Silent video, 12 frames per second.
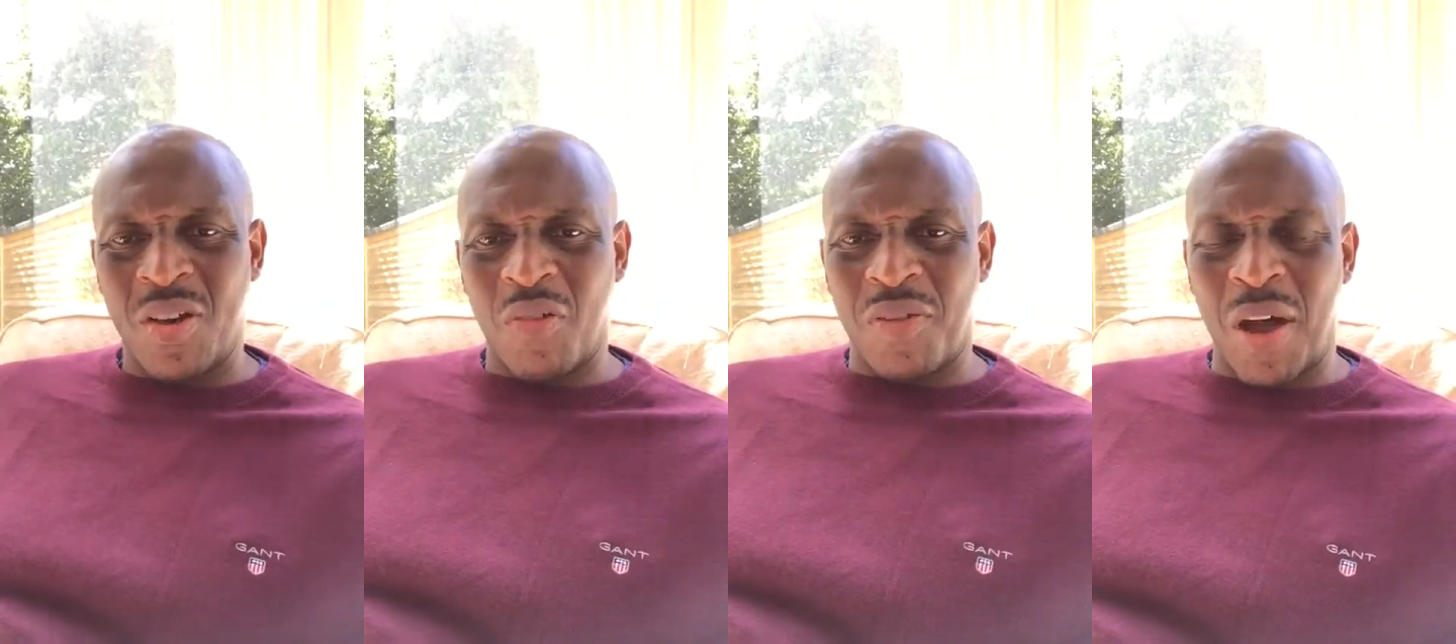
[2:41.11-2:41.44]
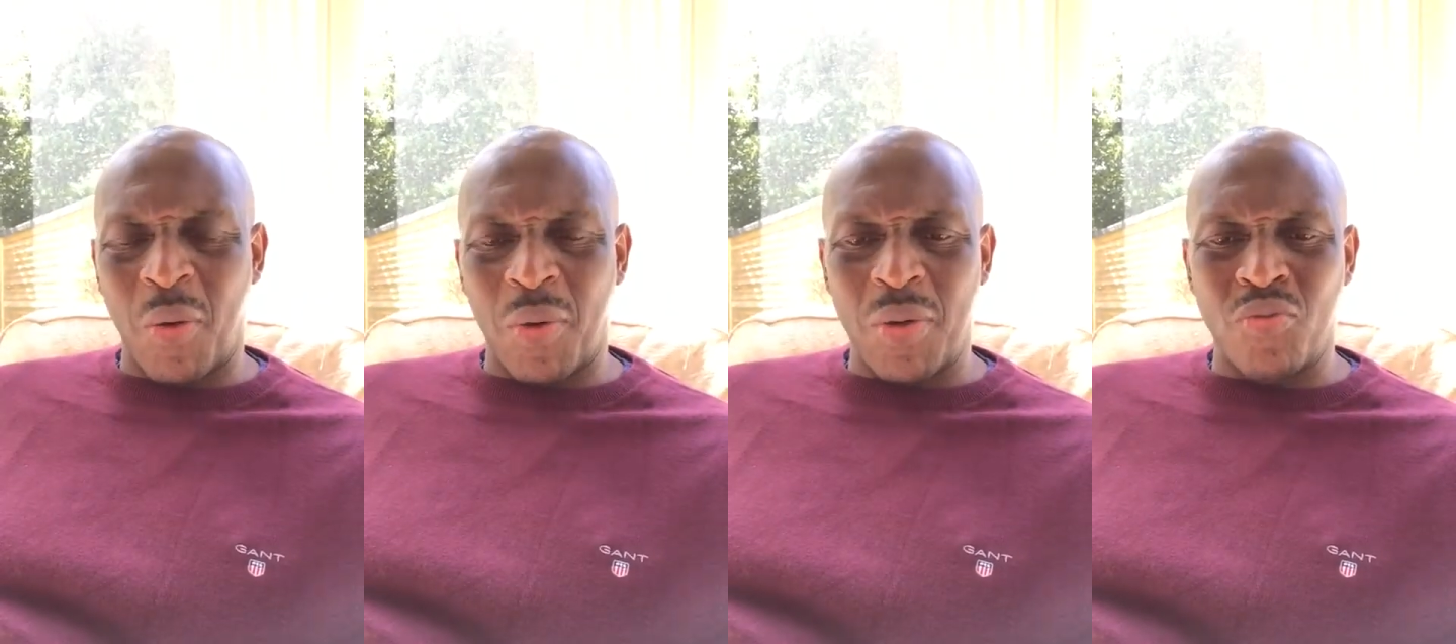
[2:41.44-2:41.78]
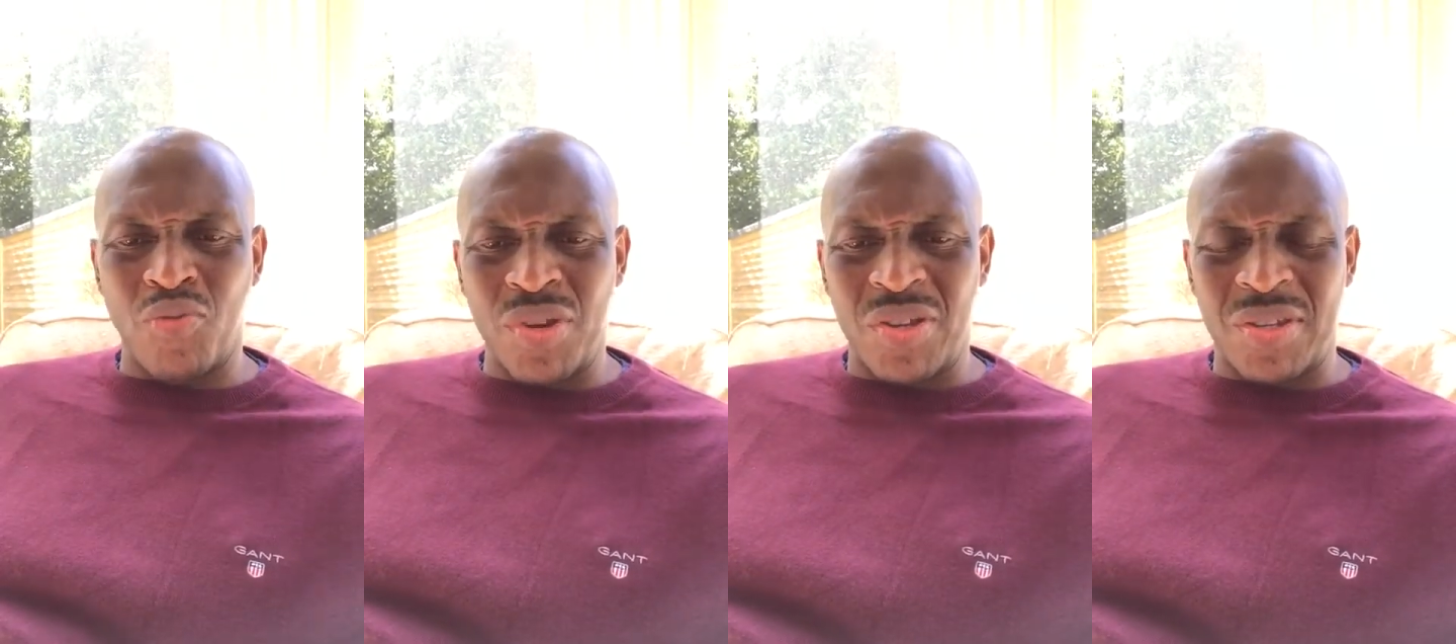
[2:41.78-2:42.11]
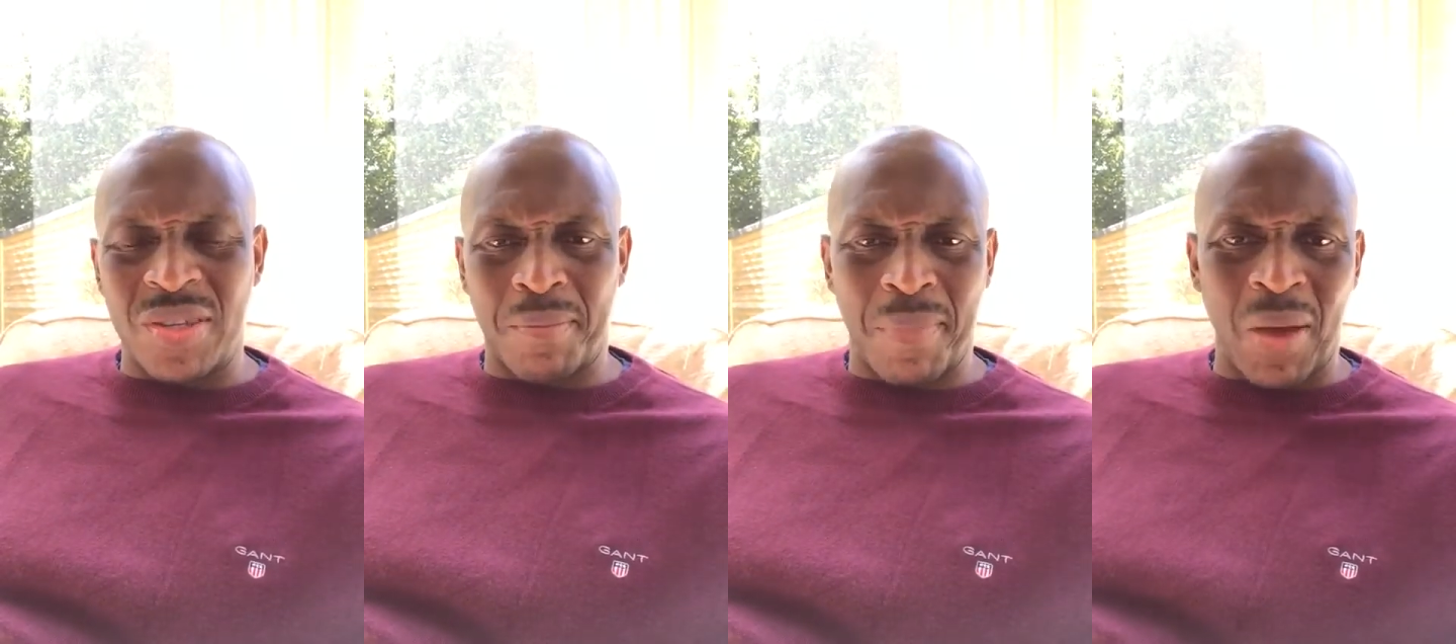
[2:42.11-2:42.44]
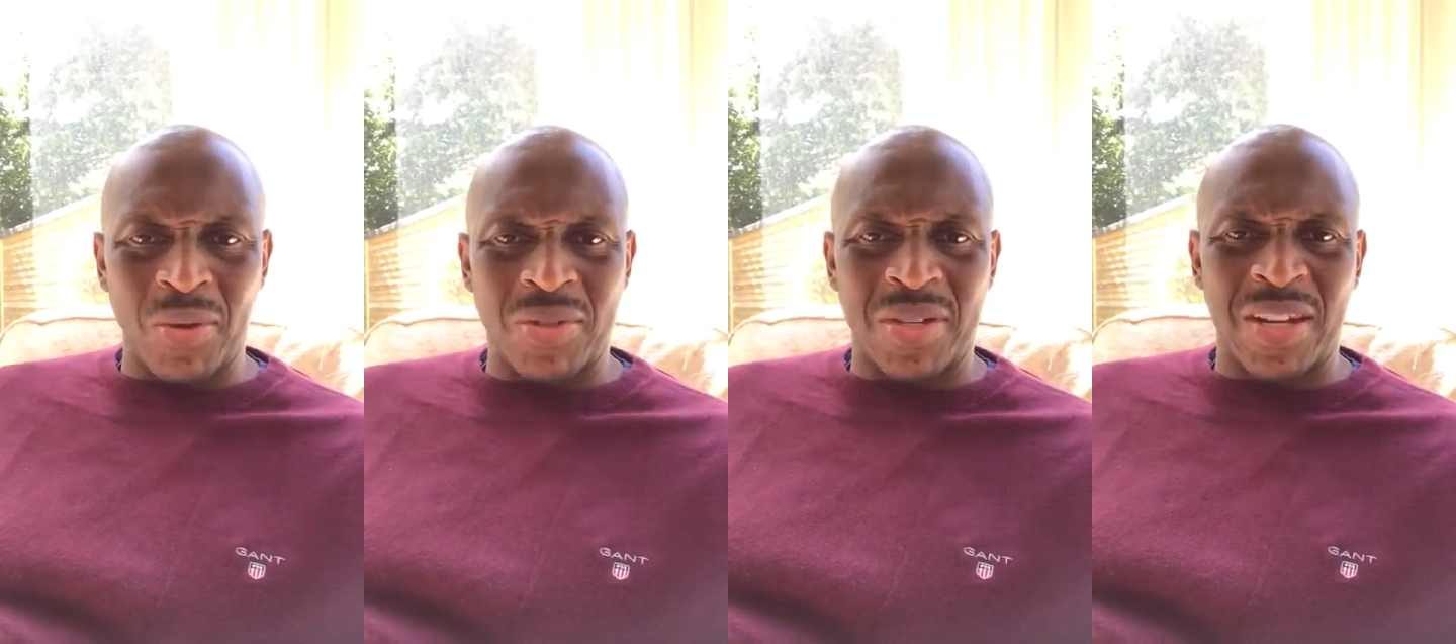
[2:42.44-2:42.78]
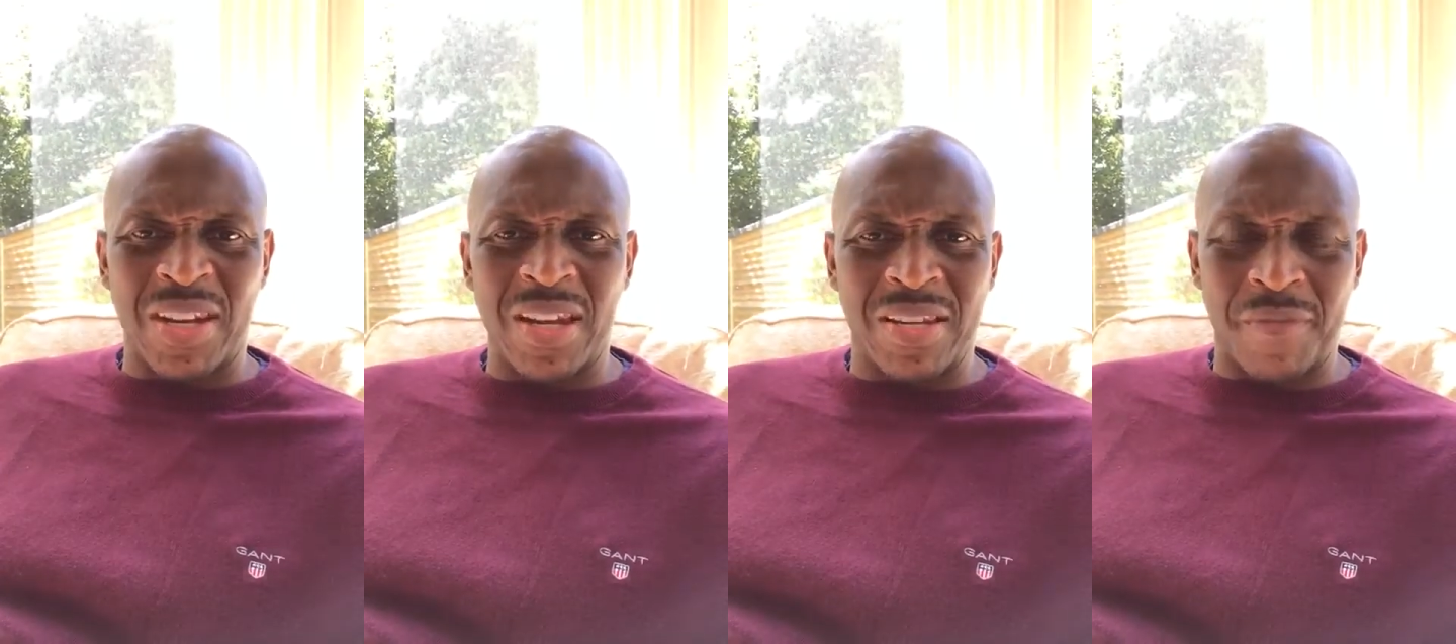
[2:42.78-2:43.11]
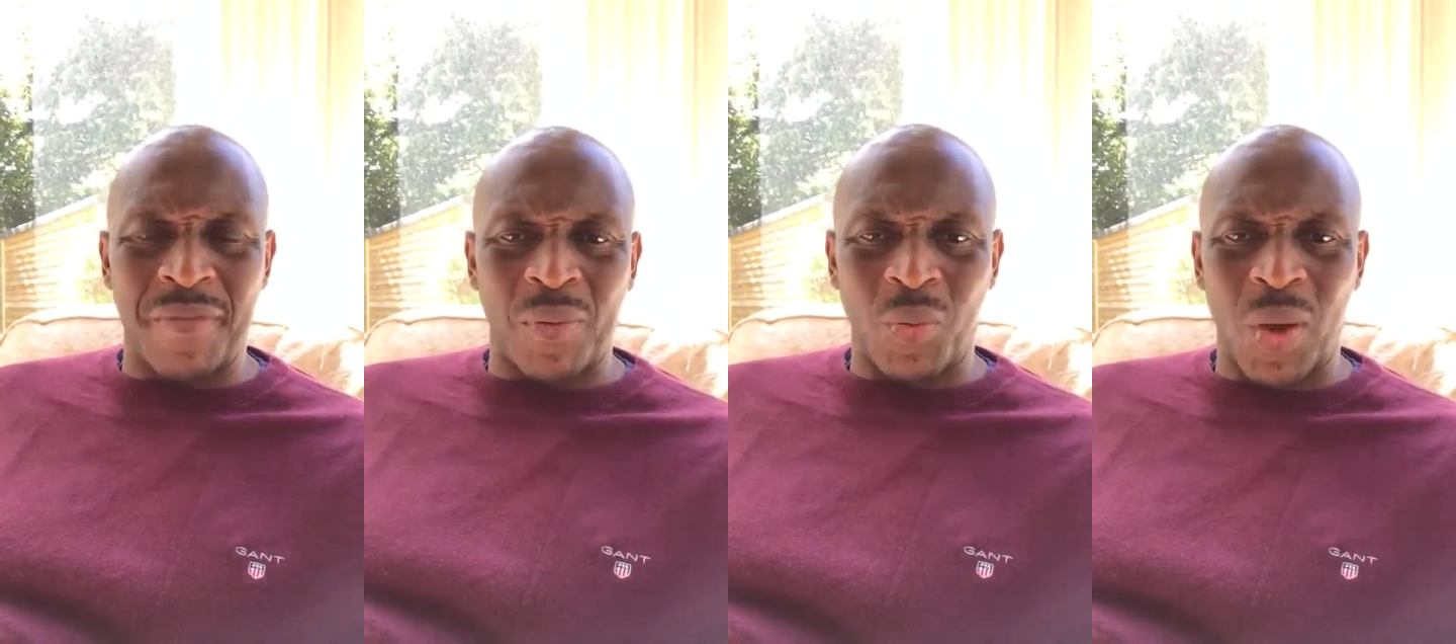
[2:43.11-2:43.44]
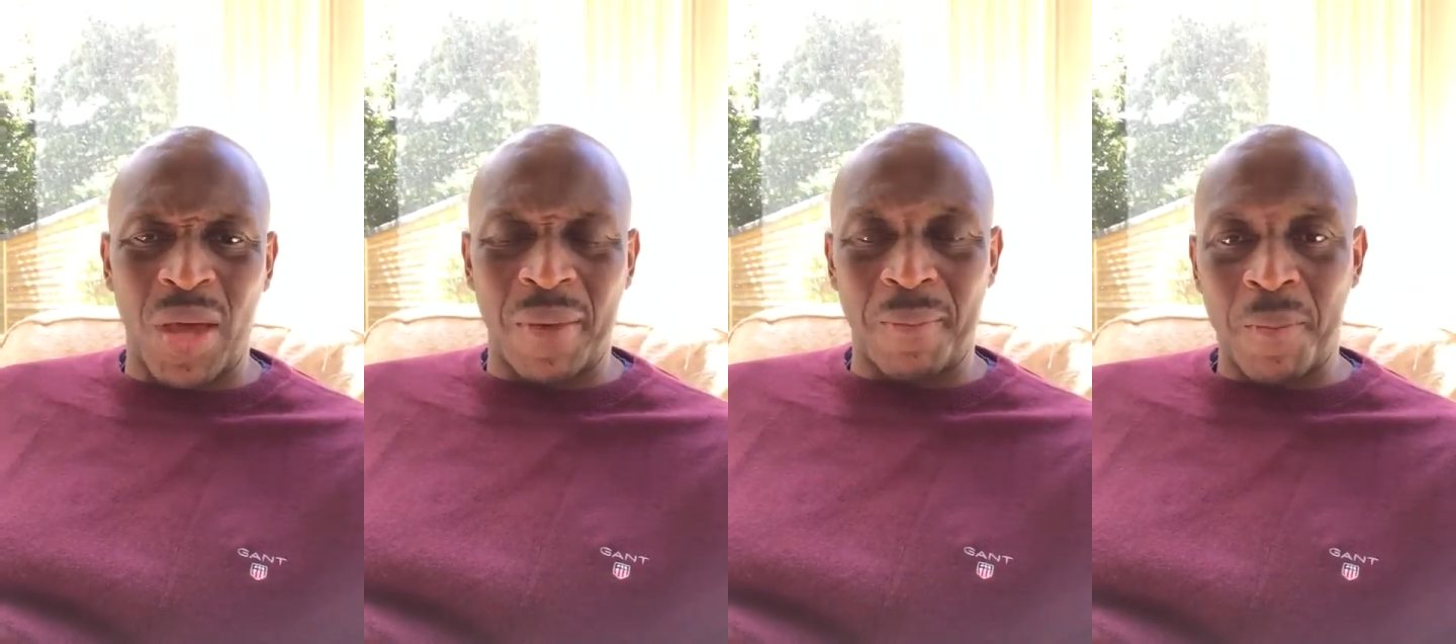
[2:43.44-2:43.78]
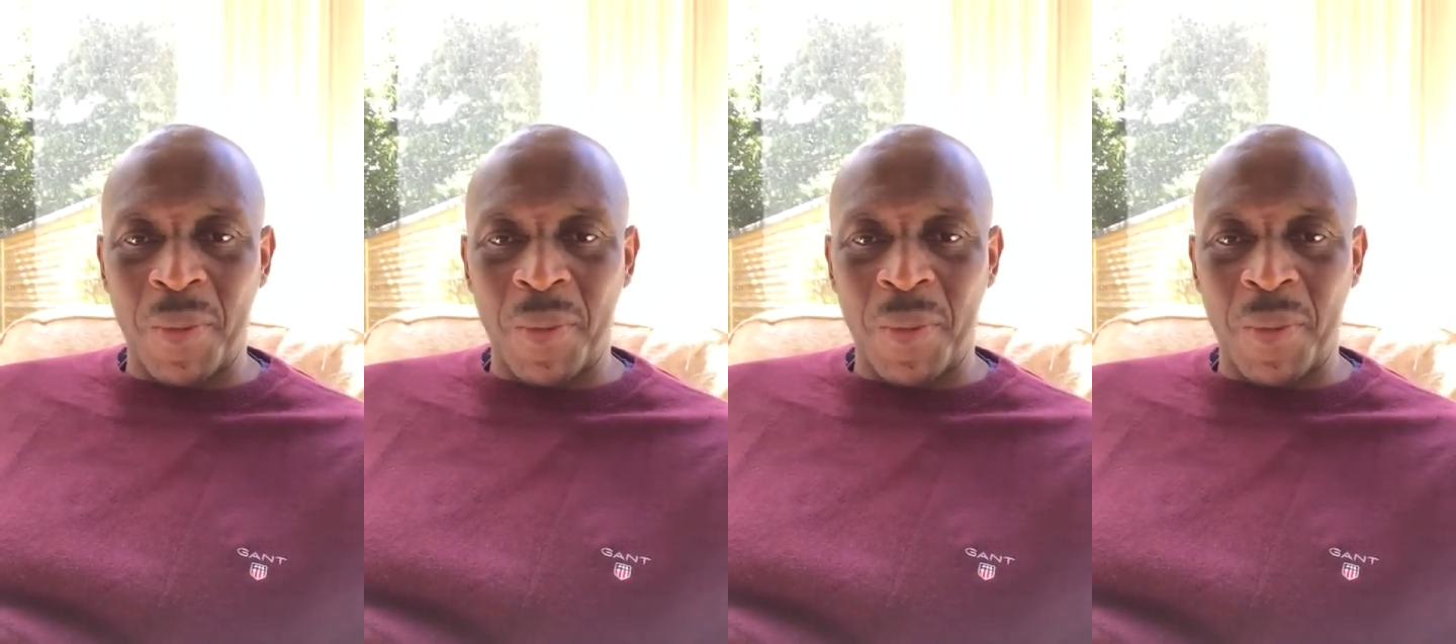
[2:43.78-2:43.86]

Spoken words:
of how we reach the mountain in a different way.